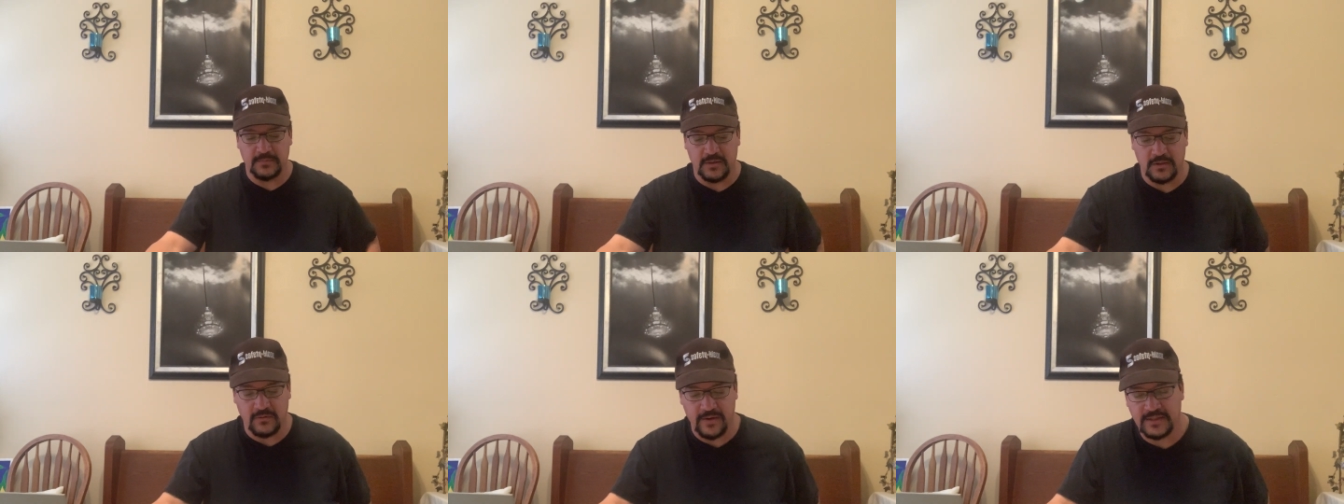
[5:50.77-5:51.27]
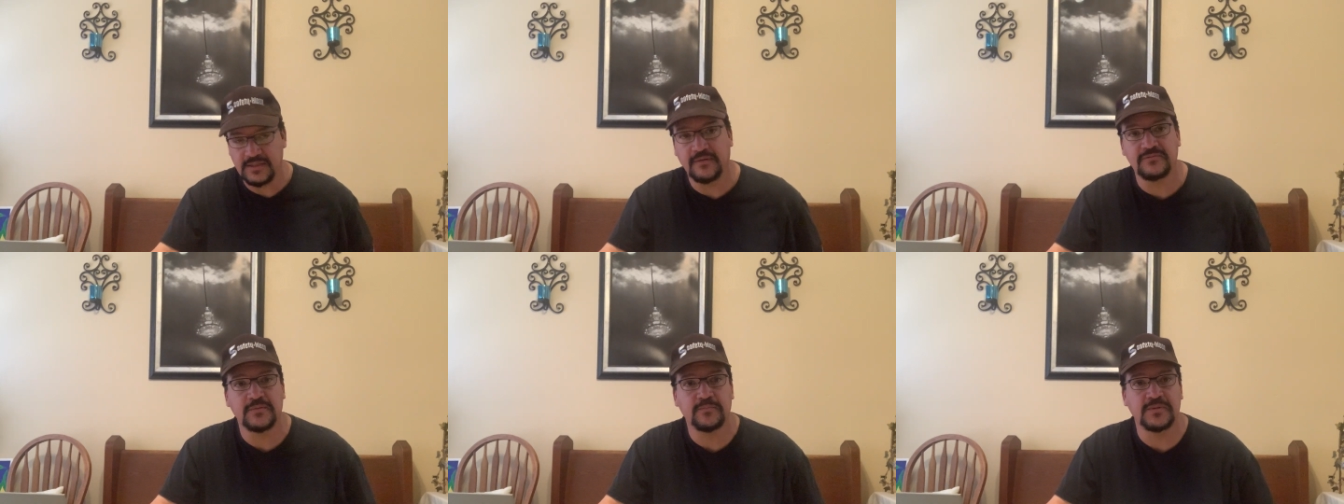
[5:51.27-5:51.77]
their
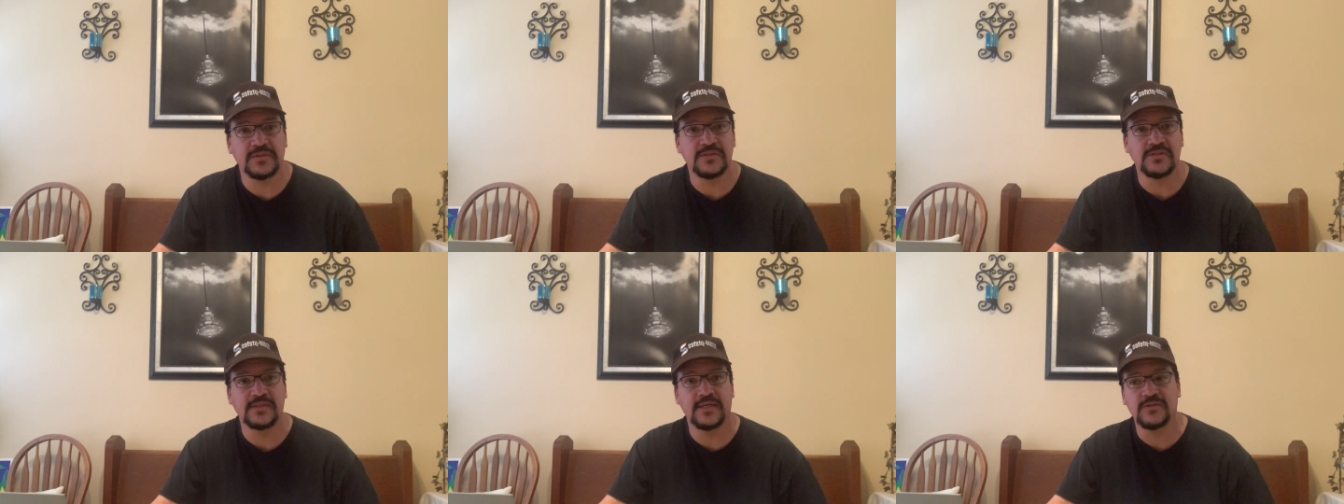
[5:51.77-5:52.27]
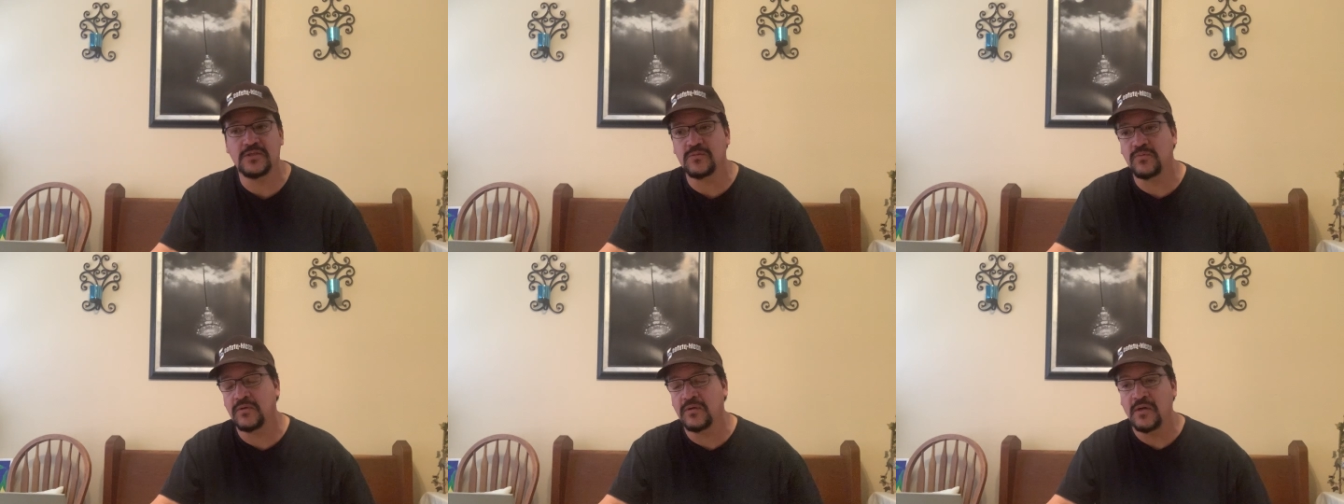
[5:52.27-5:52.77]
crankshaft position sensors
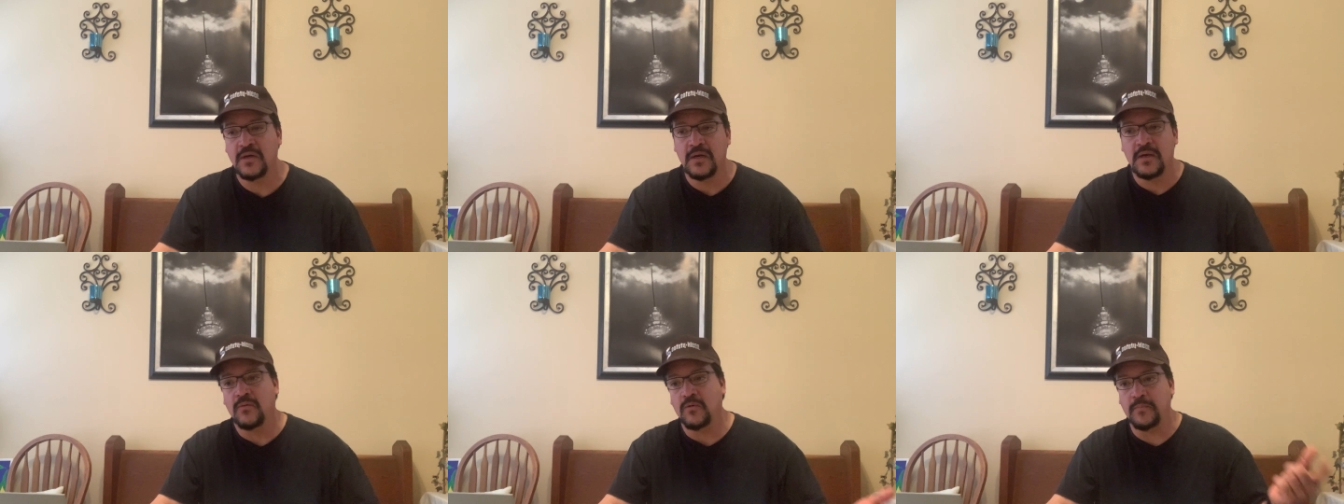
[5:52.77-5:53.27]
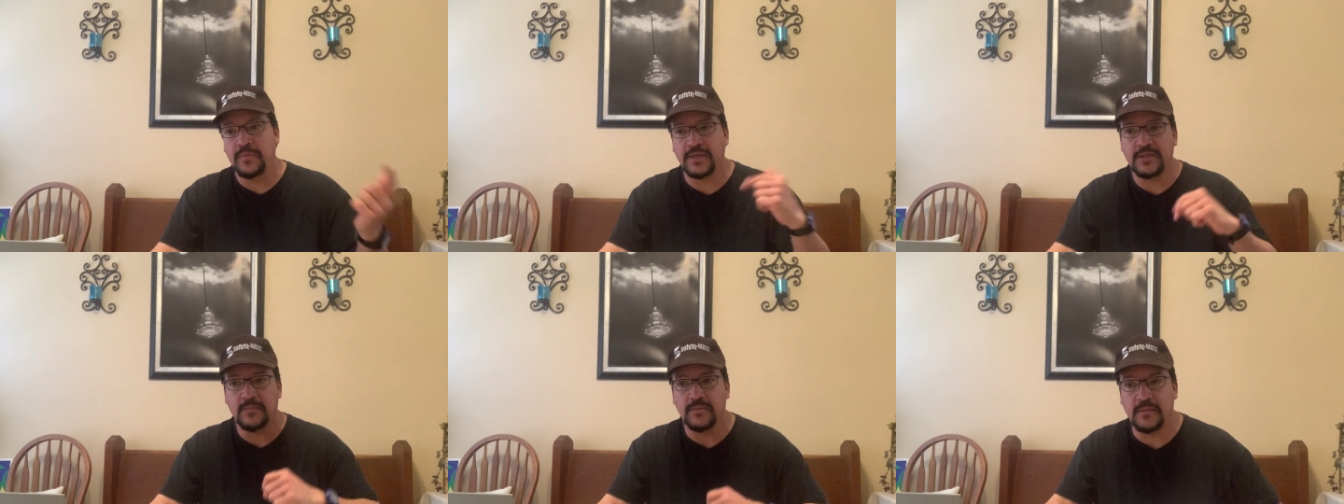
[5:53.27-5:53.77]
were
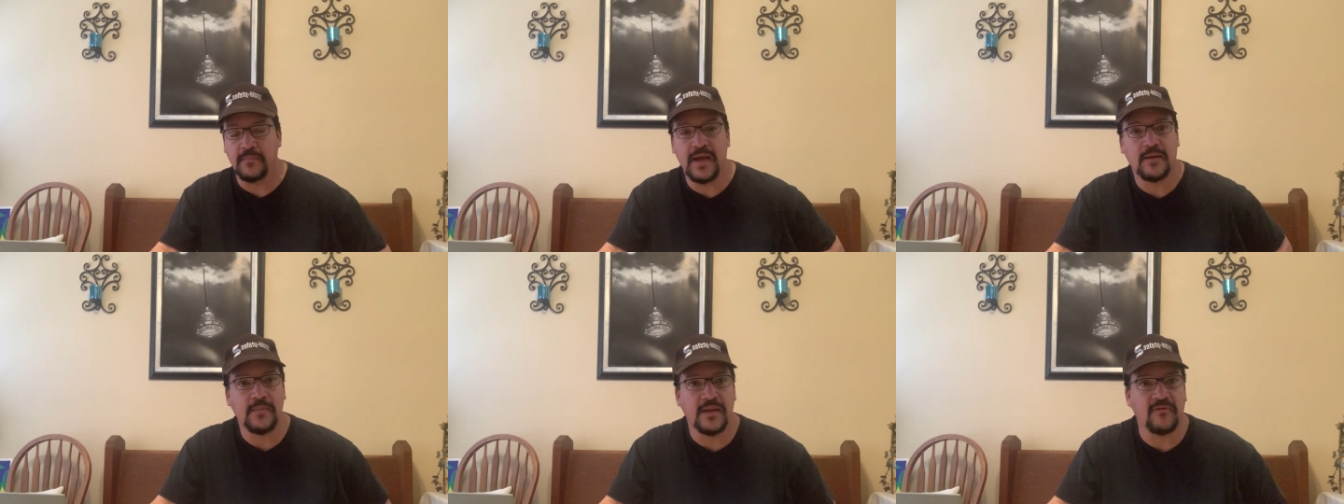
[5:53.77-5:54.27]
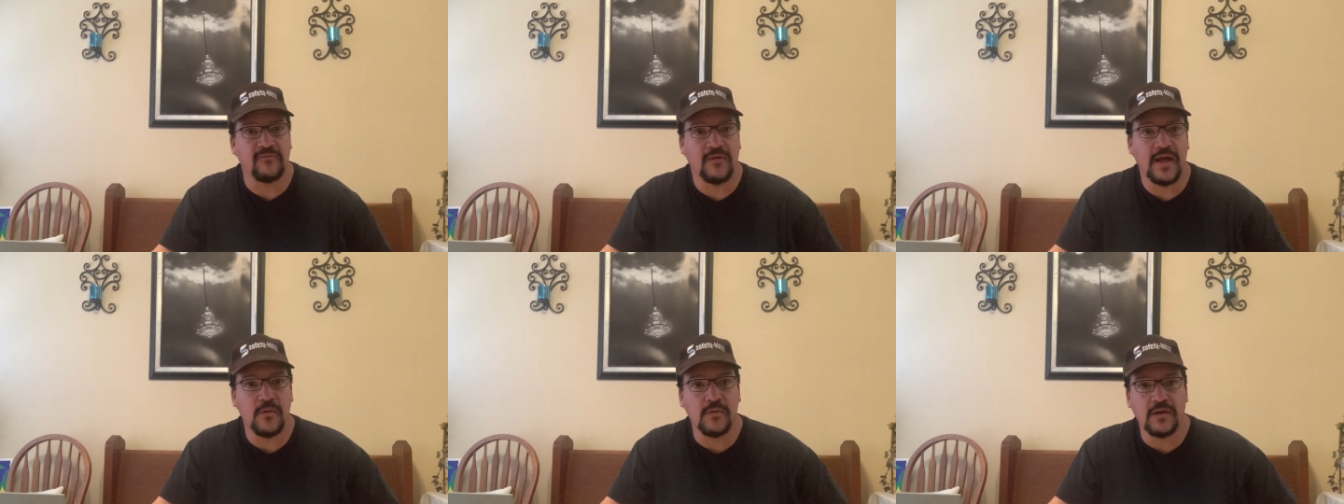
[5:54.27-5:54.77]
picked up in the back by the
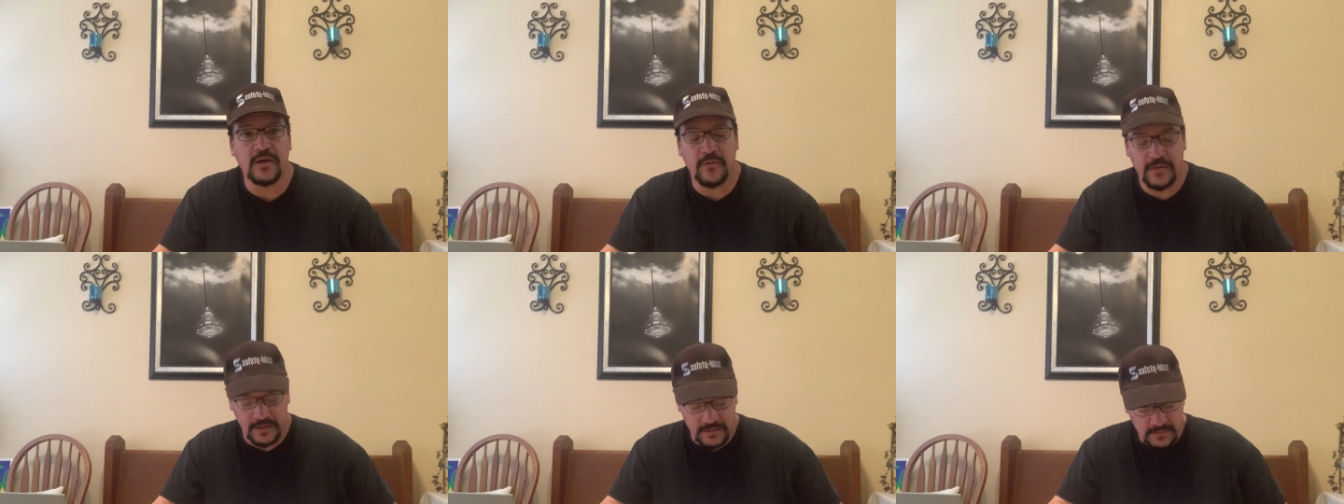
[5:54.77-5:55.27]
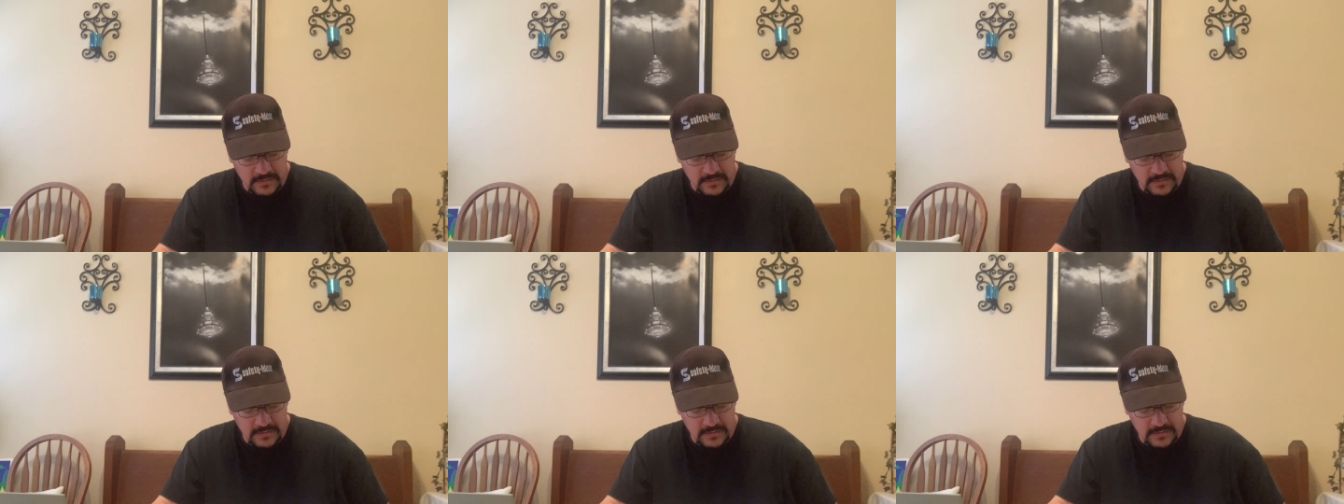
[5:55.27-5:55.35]
flywheel area.